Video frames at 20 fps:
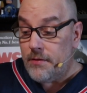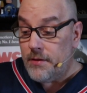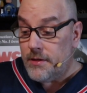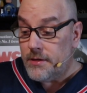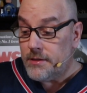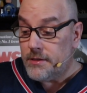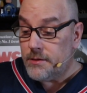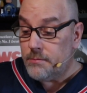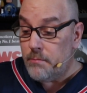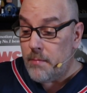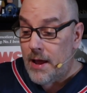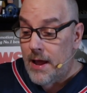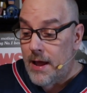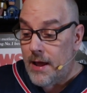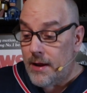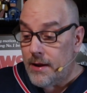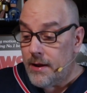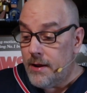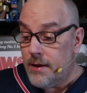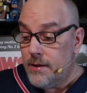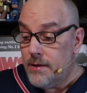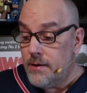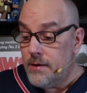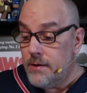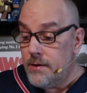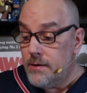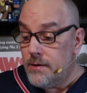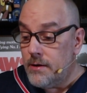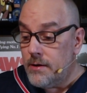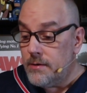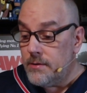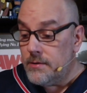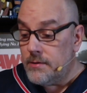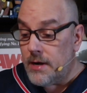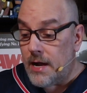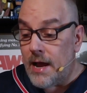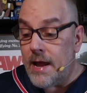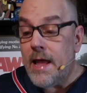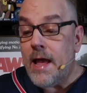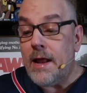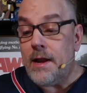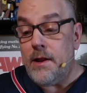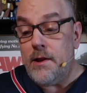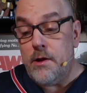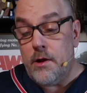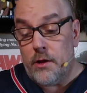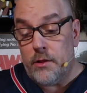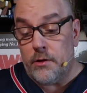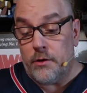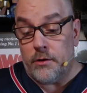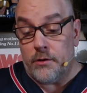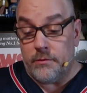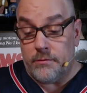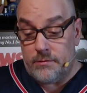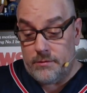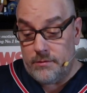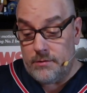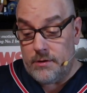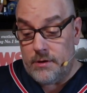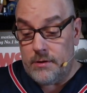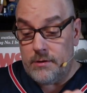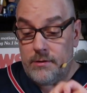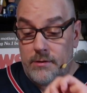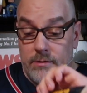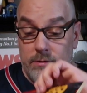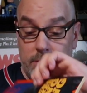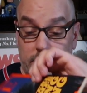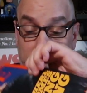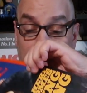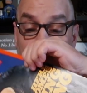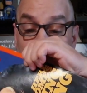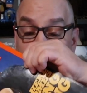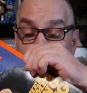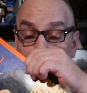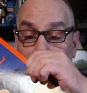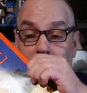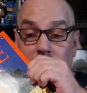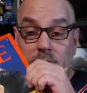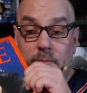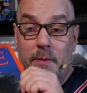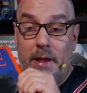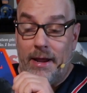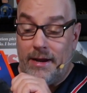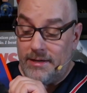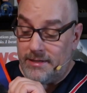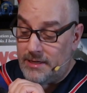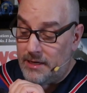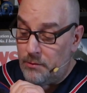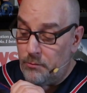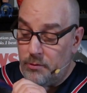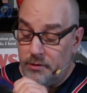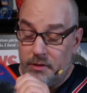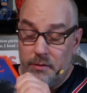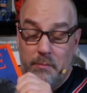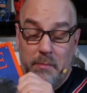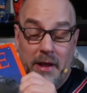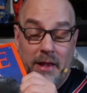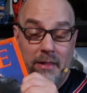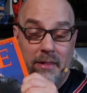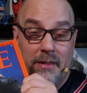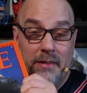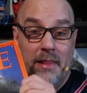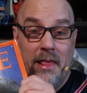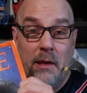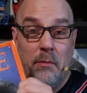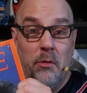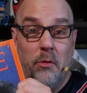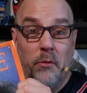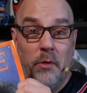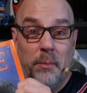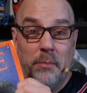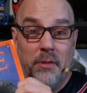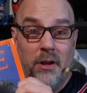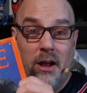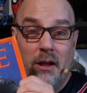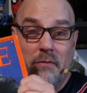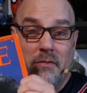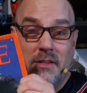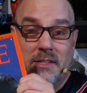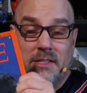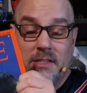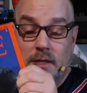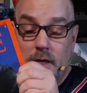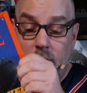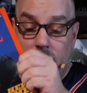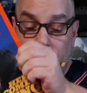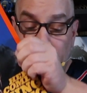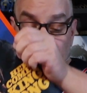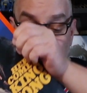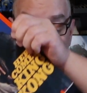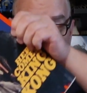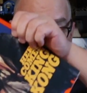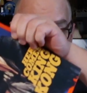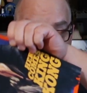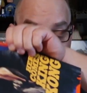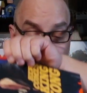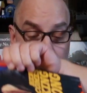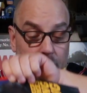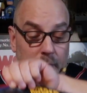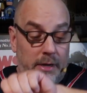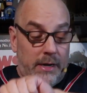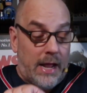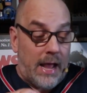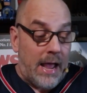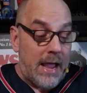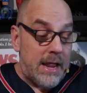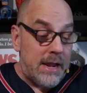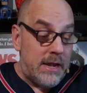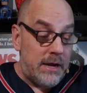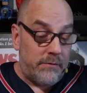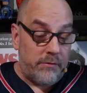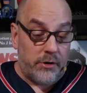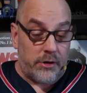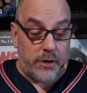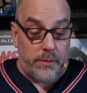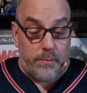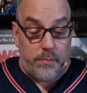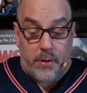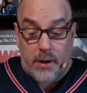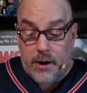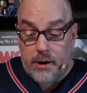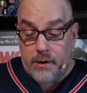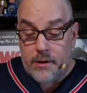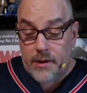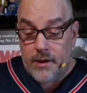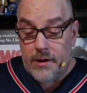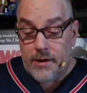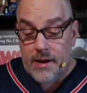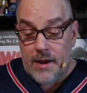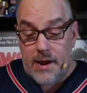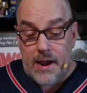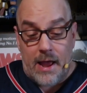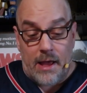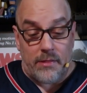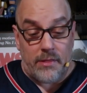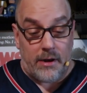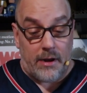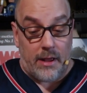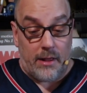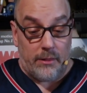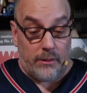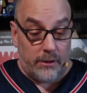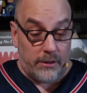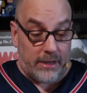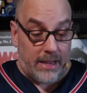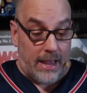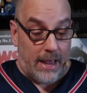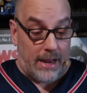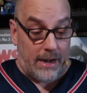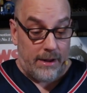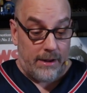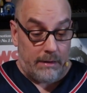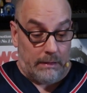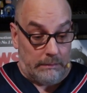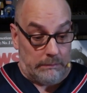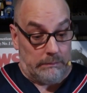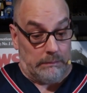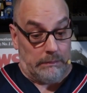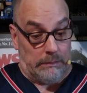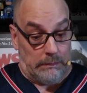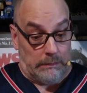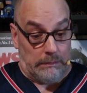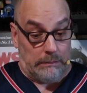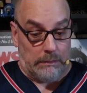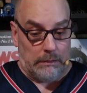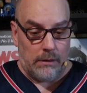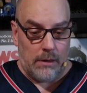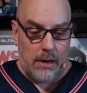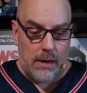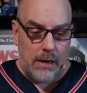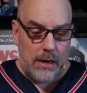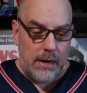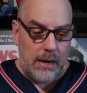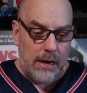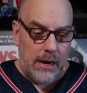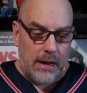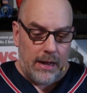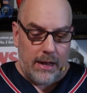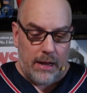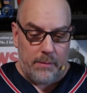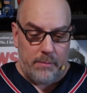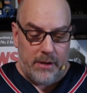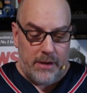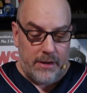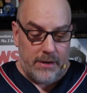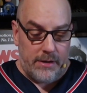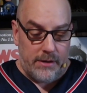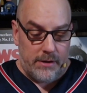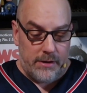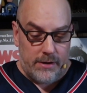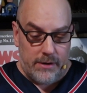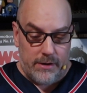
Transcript: this mag. I had another copy of this magazine with the mailing label ripped off and stuff, but I had never compared it. And now that I look at it, ugh, I mean,